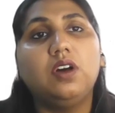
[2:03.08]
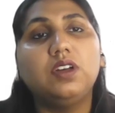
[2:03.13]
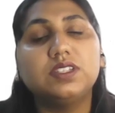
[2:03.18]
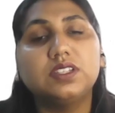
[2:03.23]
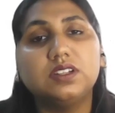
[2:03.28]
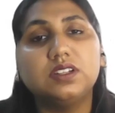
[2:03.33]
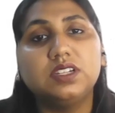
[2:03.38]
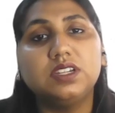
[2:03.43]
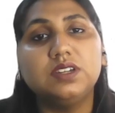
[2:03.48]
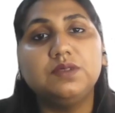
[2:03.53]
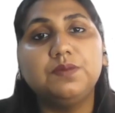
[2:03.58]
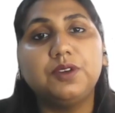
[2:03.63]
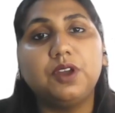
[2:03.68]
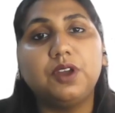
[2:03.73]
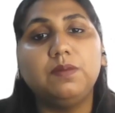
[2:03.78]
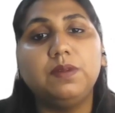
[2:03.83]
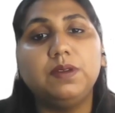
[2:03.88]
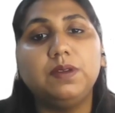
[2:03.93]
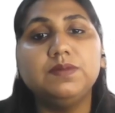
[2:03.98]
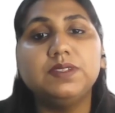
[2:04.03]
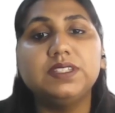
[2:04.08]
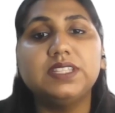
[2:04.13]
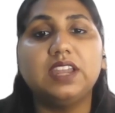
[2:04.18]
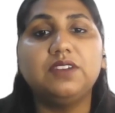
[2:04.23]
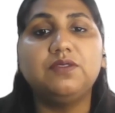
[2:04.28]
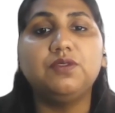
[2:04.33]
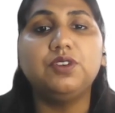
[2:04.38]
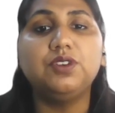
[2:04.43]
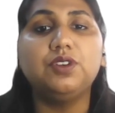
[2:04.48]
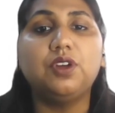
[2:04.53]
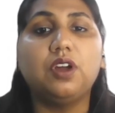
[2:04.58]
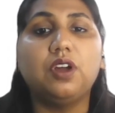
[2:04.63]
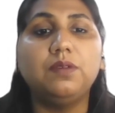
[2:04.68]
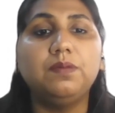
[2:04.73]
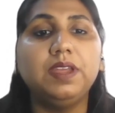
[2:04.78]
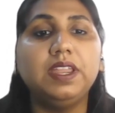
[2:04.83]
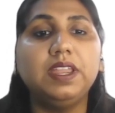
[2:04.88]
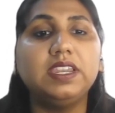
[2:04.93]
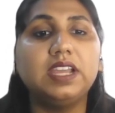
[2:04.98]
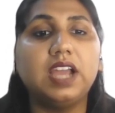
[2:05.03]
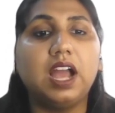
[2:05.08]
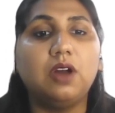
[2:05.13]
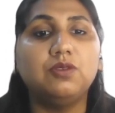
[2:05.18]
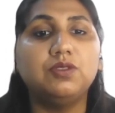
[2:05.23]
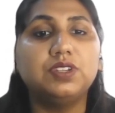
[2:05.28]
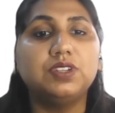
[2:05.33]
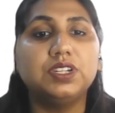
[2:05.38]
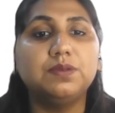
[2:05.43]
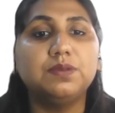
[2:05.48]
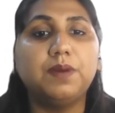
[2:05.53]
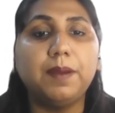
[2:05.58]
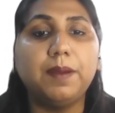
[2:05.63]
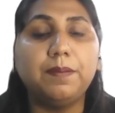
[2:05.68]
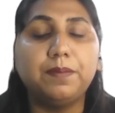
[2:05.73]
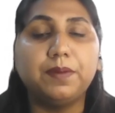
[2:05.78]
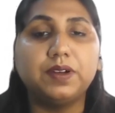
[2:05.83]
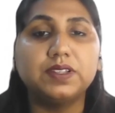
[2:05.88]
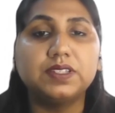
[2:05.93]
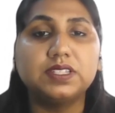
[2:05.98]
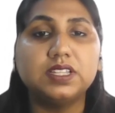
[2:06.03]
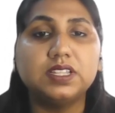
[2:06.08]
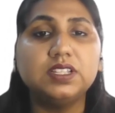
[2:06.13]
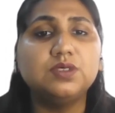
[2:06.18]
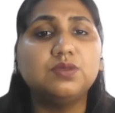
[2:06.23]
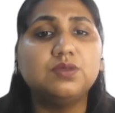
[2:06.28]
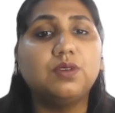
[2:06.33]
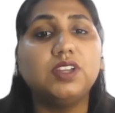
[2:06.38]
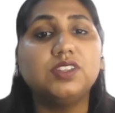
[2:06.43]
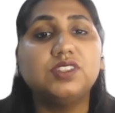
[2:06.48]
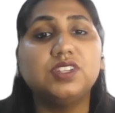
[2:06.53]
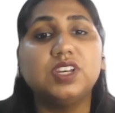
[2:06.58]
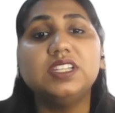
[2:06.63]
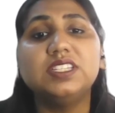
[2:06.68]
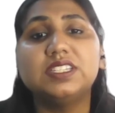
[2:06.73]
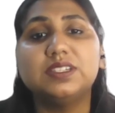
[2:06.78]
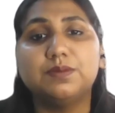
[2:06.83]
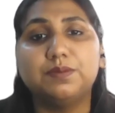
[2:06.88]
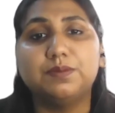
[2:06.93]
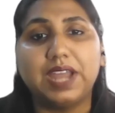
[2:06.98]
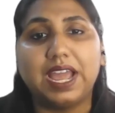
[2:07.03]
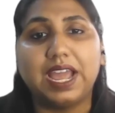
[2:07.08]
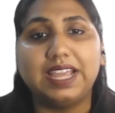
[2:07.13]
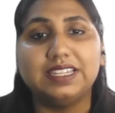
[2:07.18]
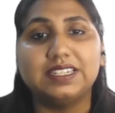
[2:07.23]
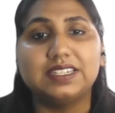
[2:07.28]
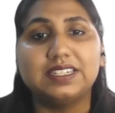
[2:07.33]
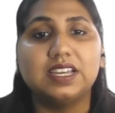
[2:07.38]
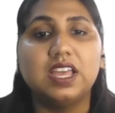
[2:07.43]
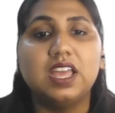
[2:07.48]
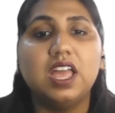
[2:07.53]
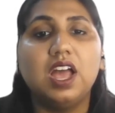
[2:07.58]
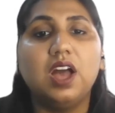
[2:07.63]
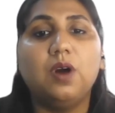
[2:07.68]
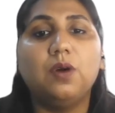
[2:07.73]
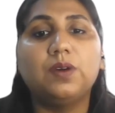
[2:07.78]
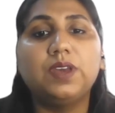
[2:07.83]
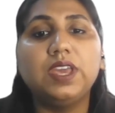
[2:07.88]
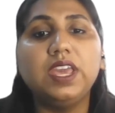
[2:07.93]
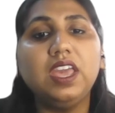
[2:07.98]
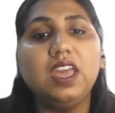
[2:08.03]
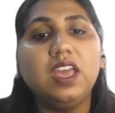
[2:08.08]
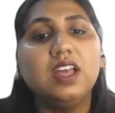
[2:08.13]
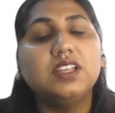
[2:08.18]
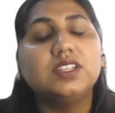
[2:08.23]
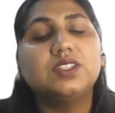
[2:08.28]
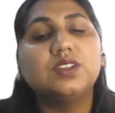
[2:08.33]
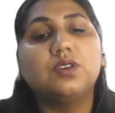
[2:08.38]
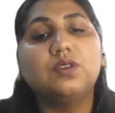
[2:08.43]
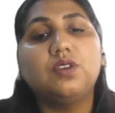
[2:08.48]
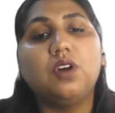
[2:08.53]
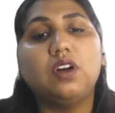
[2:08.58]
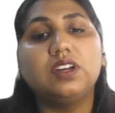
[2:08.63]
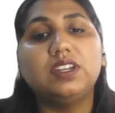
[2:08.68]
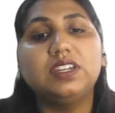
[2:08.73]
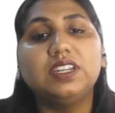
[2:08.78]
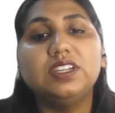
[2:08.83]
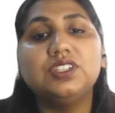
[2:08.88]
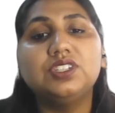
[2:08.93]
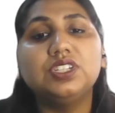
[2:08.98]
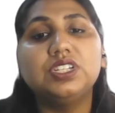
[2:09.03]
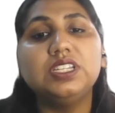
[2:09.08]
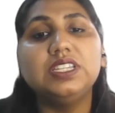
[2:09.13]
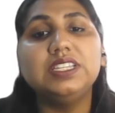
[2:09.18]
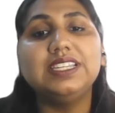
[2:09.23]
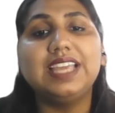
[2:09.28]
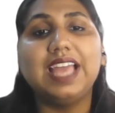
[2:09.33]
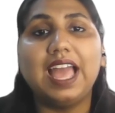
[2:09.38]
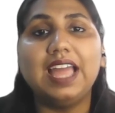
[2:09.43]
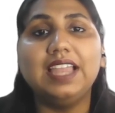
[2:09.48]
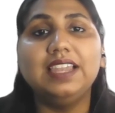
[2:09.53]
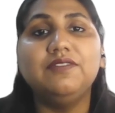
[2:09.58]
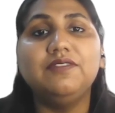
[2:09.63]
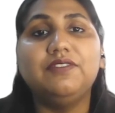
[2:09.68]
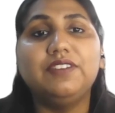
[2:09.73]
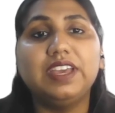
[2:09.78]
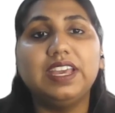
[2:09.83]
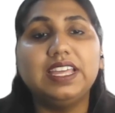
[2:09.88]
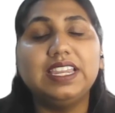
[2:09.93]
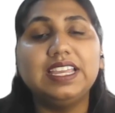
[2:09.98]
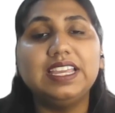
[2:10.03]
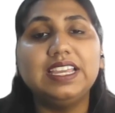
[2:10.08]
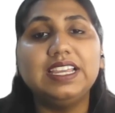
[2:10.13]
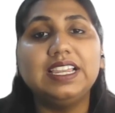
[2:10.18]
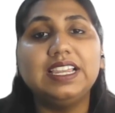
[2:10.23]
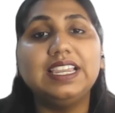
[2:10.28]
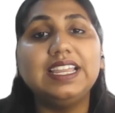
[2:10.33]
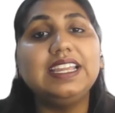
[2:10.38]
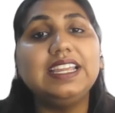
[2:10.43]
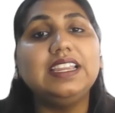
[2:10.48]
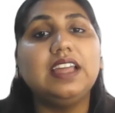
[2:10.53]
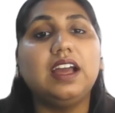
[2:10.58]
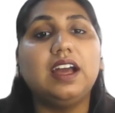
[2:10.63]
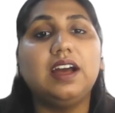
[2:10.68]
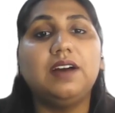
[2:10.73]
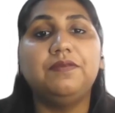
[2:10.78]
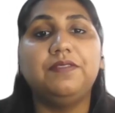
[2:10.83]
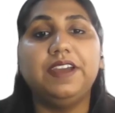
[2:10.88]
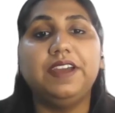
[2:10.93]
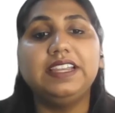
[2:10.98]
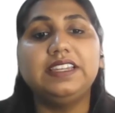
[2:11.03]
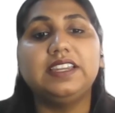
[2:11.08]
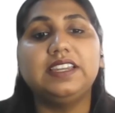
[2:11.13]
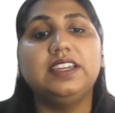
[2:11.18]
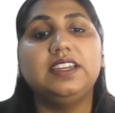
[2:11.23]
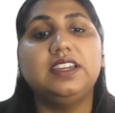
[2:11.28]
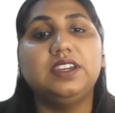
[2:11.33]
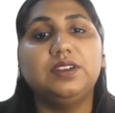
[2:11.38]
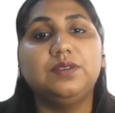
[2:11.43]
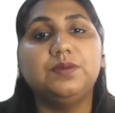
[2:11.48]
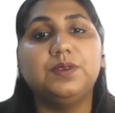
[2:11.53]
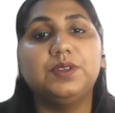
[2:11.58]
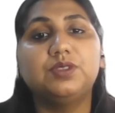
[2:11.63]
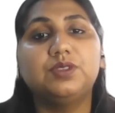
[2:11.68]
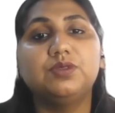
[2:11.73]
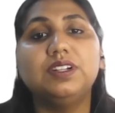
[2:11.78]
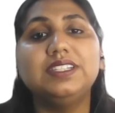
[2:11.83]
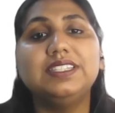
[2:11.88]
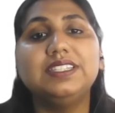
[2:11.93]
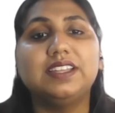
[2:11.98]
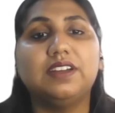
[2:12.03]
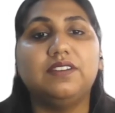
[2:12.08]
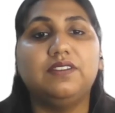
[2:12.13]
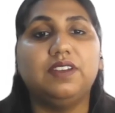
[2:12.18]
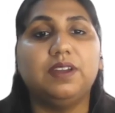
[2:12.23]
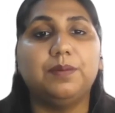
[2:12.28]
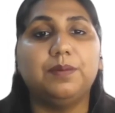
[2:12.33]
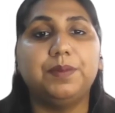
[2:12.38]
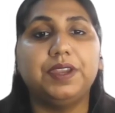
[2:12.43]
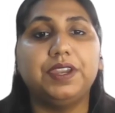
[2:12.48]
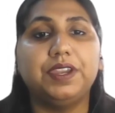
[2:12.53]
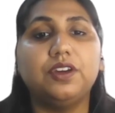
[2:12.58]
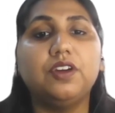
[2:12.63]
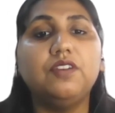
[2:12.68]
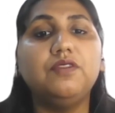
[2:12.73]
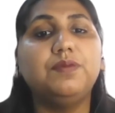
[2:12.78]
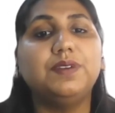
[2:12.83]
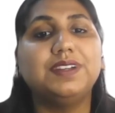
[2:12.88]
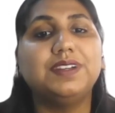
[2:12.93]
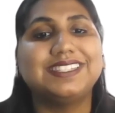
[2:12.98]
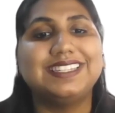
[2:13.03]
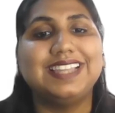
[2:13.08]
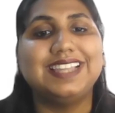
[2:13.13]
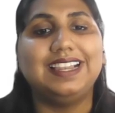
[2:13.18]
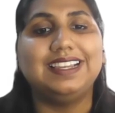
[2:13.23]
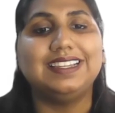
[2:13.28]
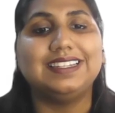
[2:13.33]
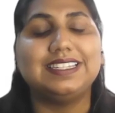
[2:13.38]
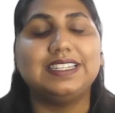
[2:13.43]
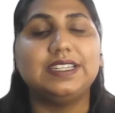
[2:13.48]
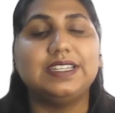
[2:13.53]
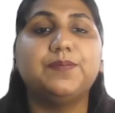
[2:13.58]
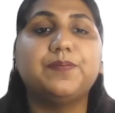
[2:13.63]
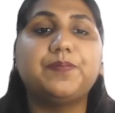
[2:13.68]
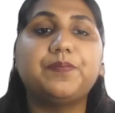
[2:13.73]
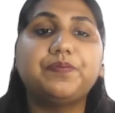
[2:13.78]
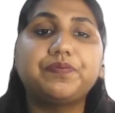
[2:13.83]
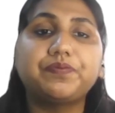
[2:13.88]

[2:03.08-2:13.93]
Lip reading: or certain problems that would not be encountered by persons who are just bright. Okay, so cognition can varyingly affect an individual's development of personality.